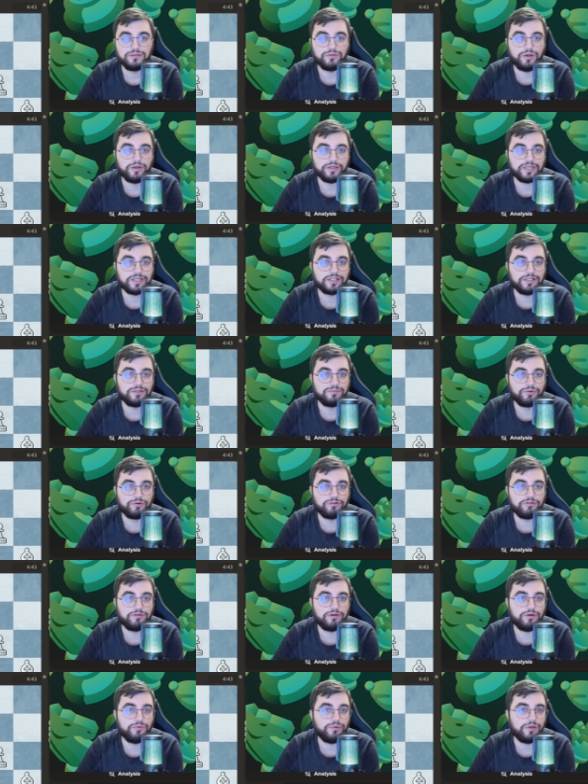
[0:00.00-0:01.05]
Logical
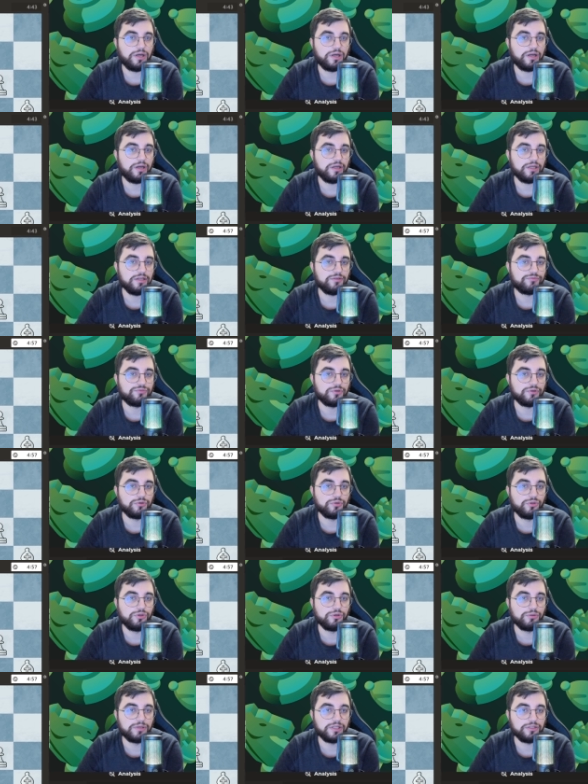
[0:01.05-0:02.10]
move, uh, if you
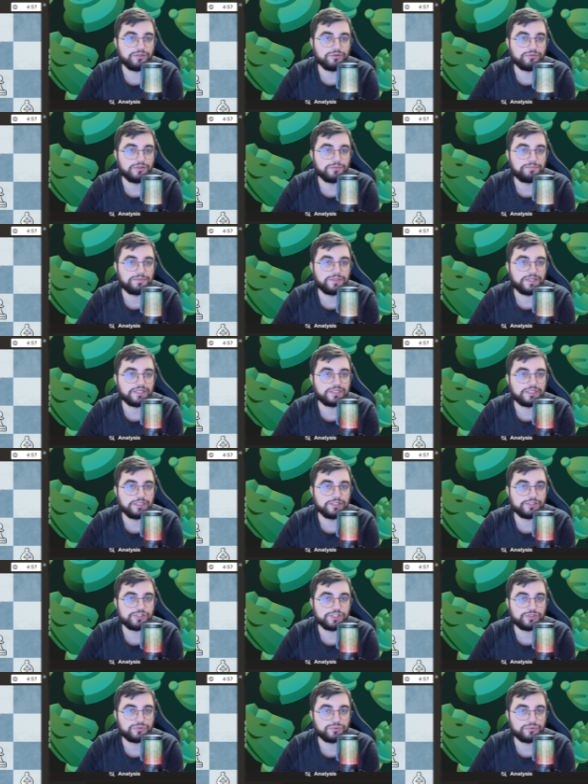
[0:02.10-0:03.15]
human, you will play
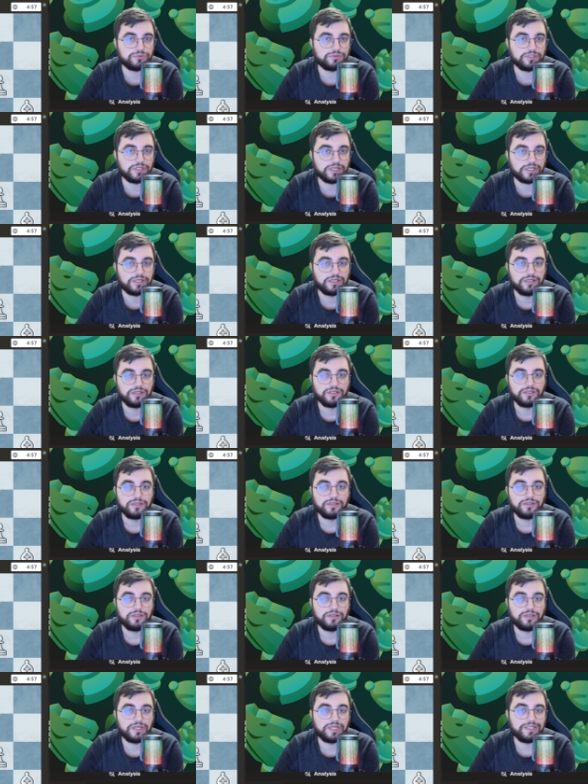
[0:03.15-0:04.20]
king g2 there
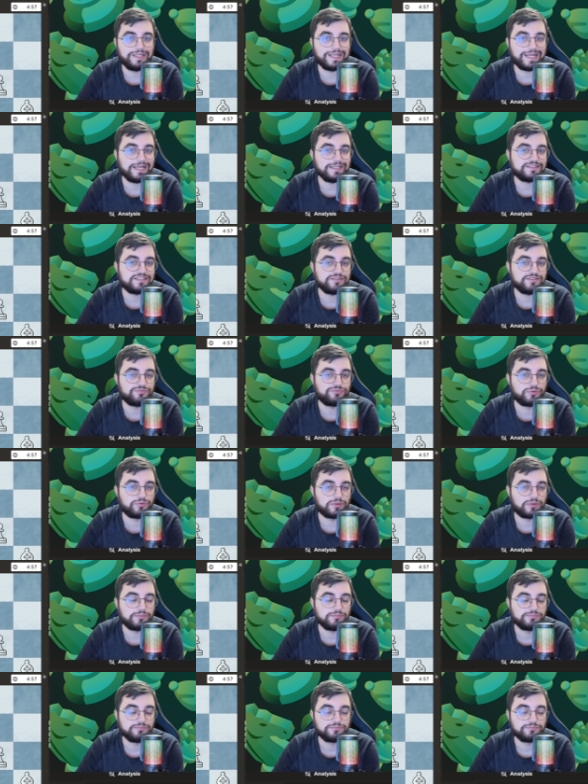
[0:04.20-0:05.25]
and knight
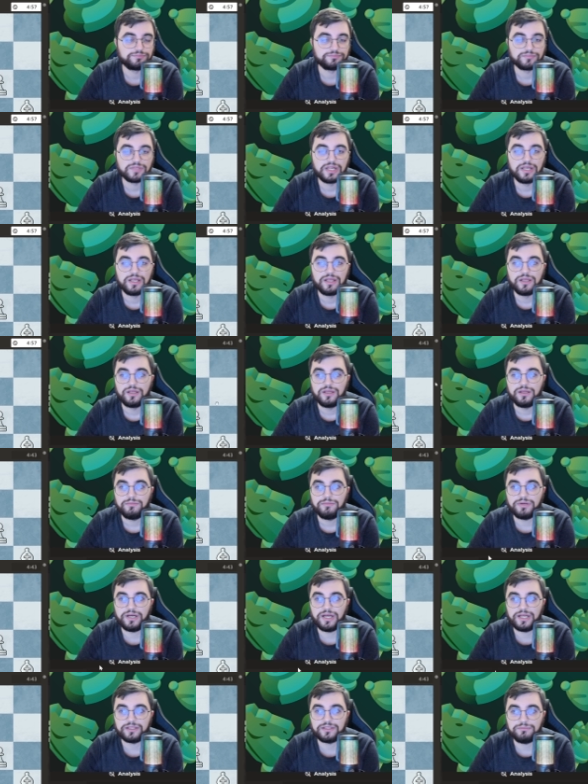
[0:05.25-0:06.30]
c4.
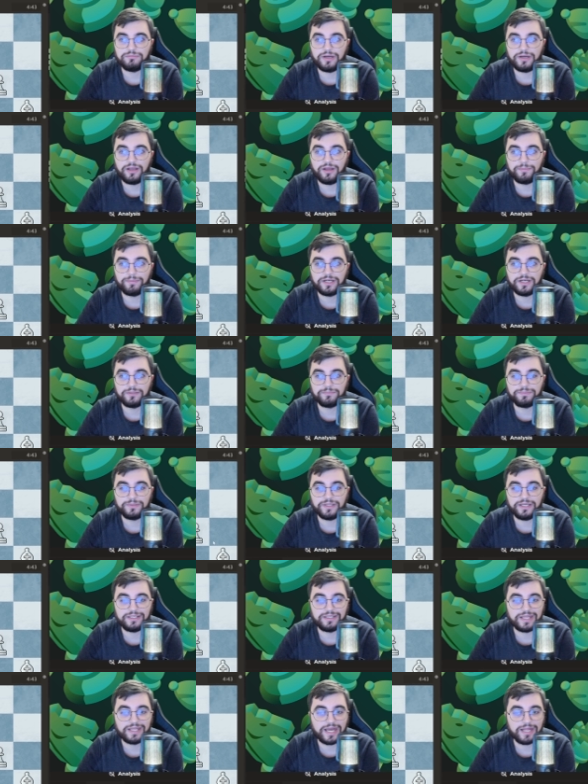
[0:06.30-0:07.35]
But my opponent
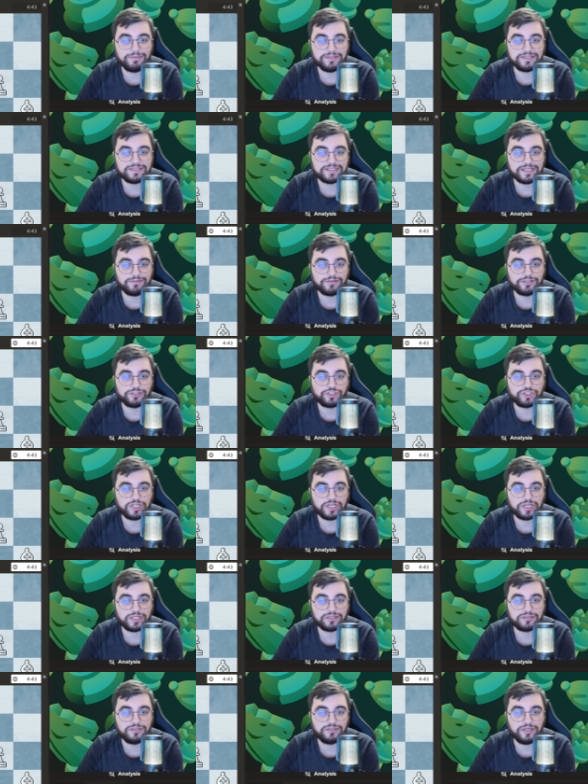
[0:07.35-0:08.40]
played knight b7
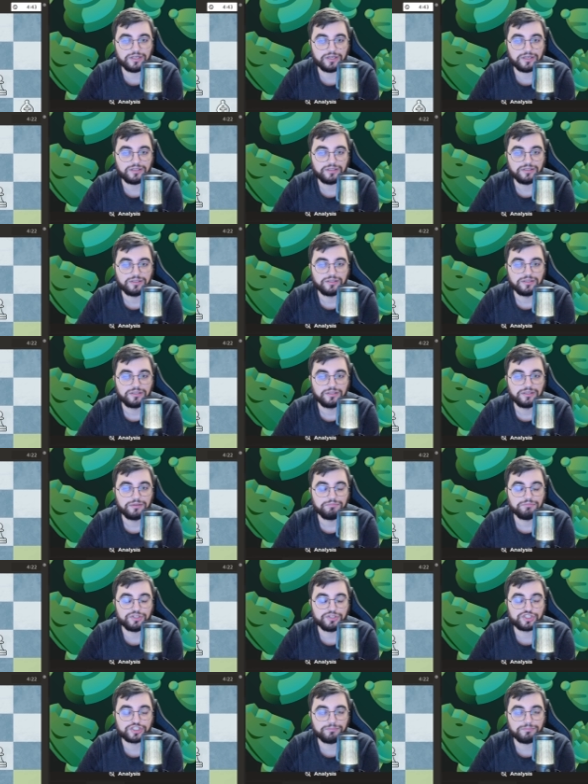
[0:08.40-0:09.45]
check there,
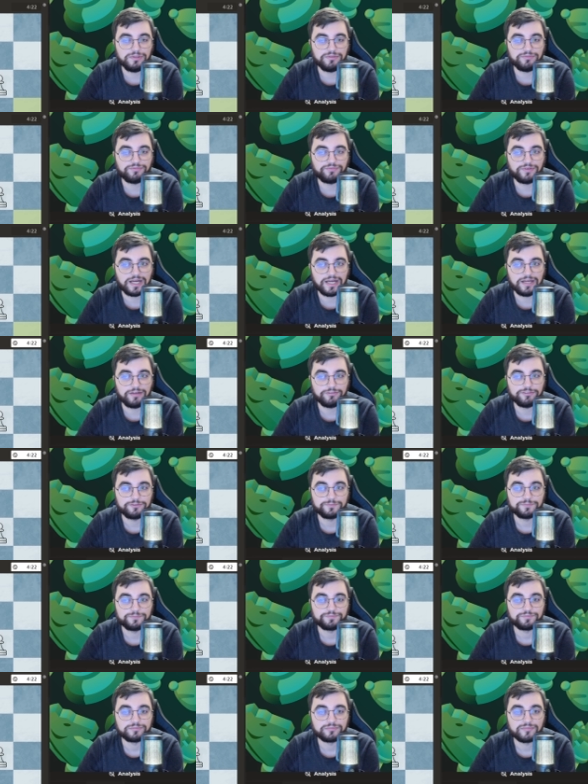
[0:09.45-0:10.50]
bishop b5,
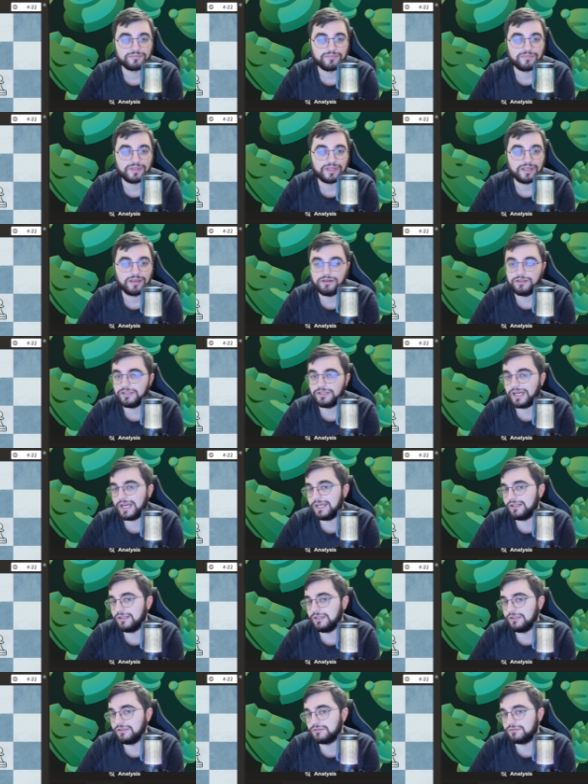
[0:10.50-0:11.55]
and
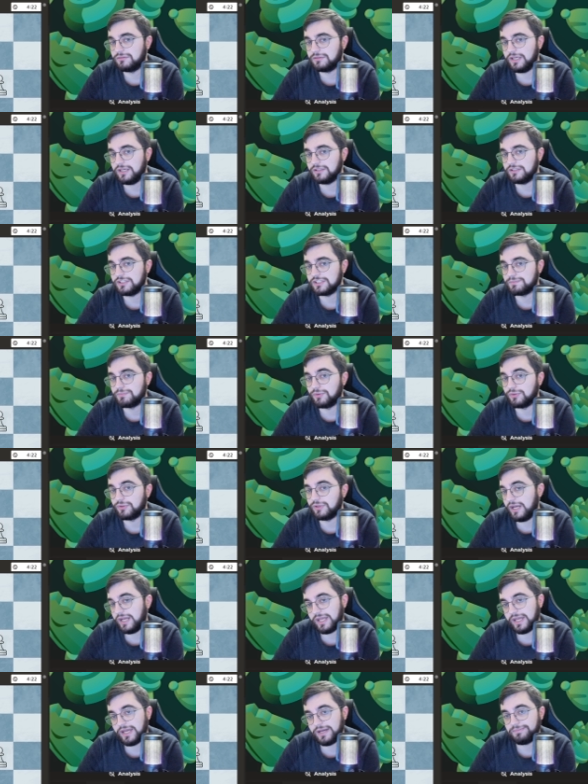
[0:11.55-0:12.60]
I take this pawn.
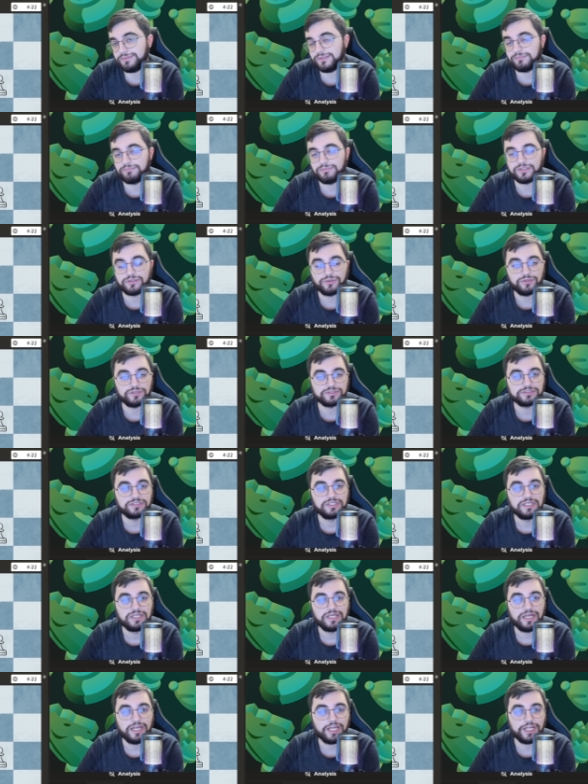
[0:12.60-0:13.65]
I'm happy because
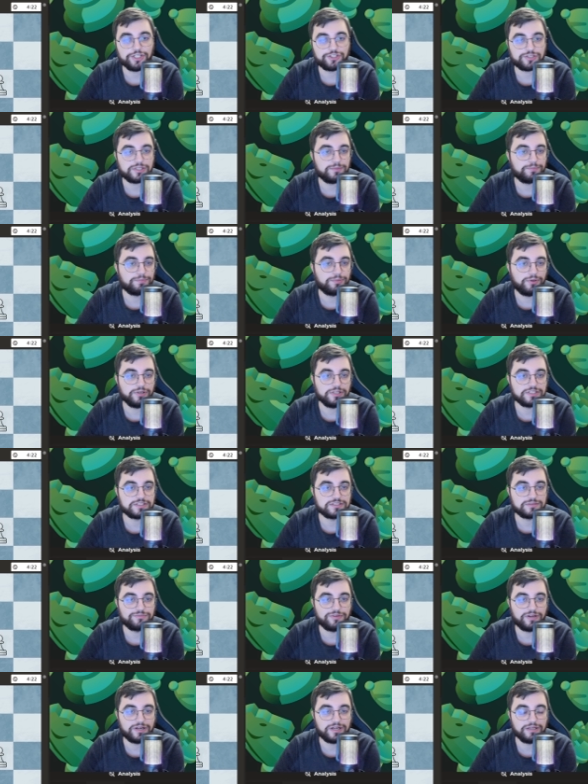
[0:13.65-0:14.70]
h3 pawn
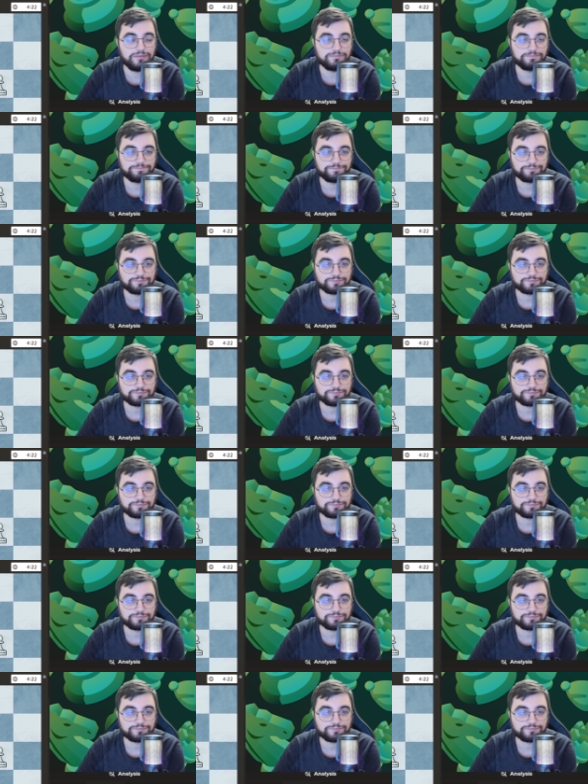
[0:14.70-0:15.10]
it's very